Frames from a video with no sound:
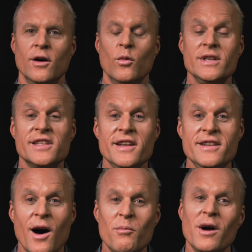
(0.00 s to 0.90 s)
What's the
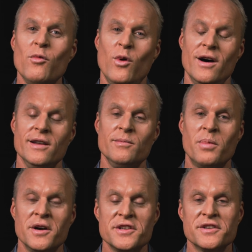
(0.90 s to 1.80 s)
number one
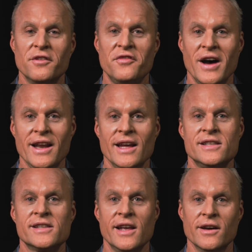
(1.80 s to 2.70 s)
personal
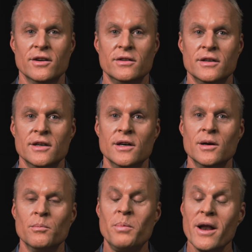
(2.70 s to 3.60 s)
finance skill,
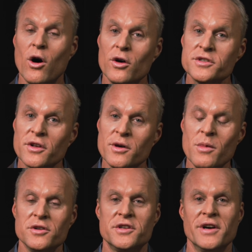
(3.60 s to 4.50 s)
but also the
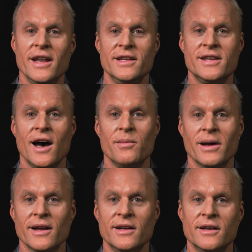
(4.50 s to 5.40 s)
most dreaded
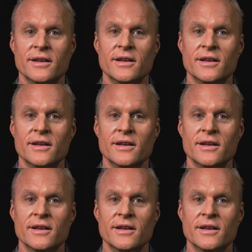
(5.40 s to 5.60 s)
topic?